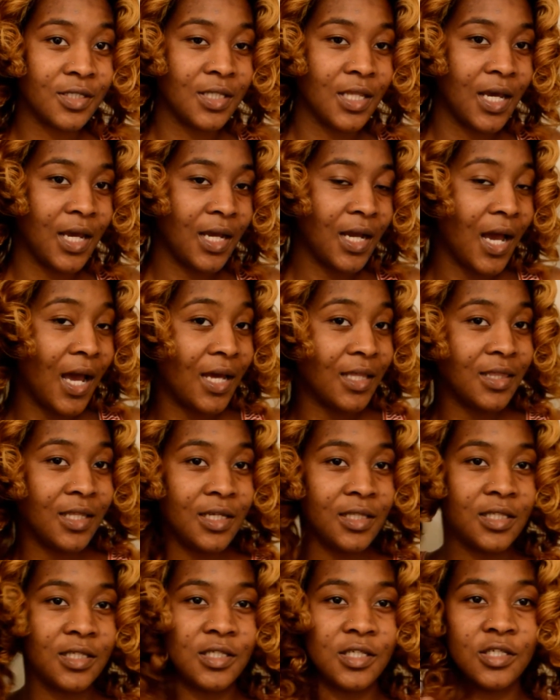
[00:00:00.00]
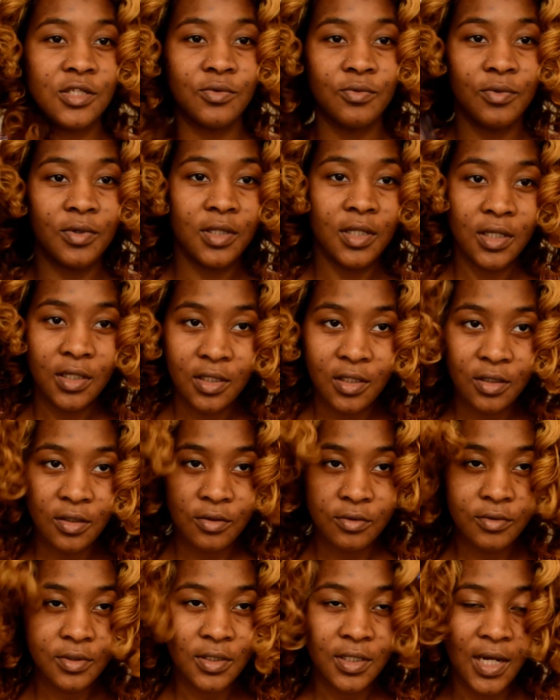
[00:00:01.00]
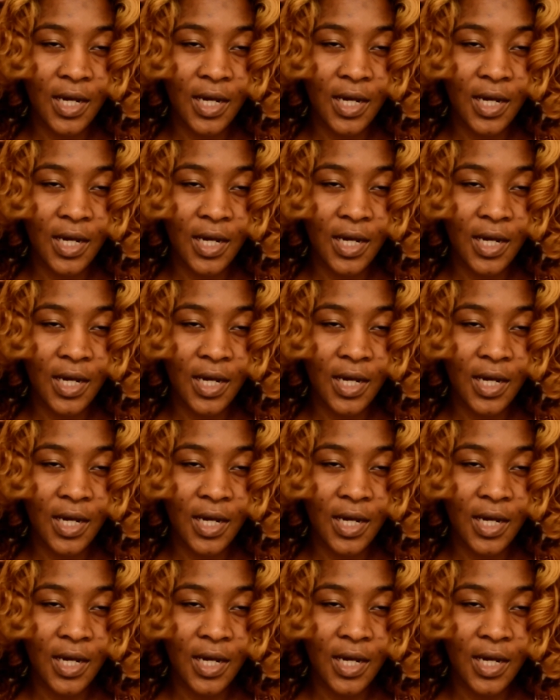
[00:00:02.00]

like. I think this is really cute.